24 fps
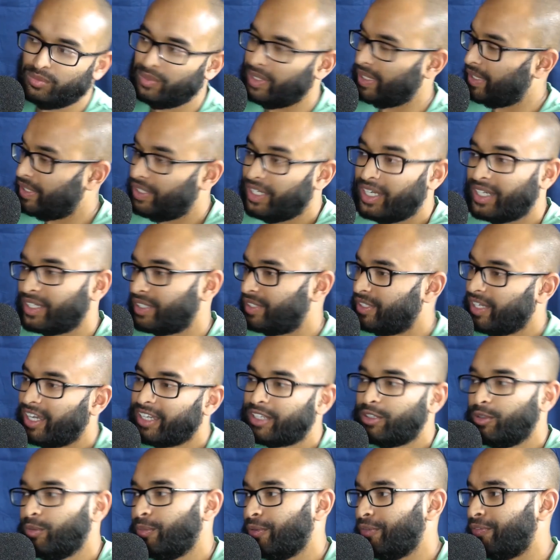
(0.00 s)
Well, Duck
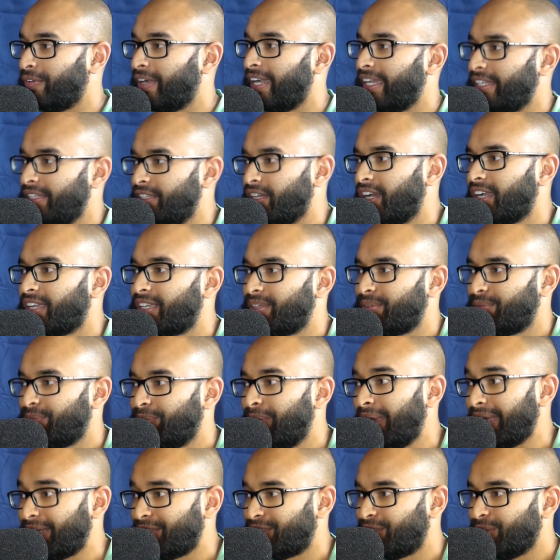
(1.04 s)
will be fine. Duck
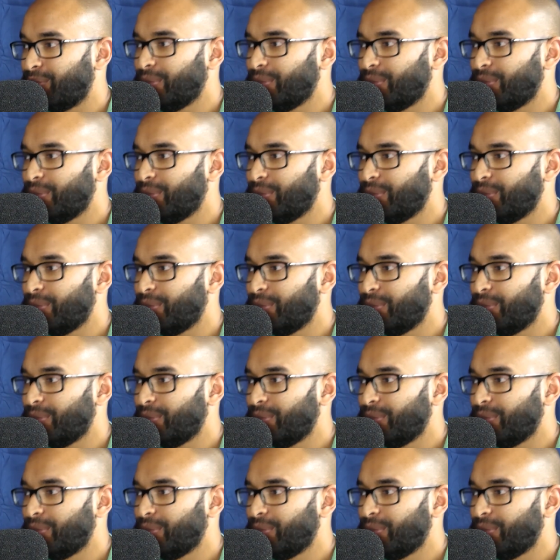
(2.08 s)
makes the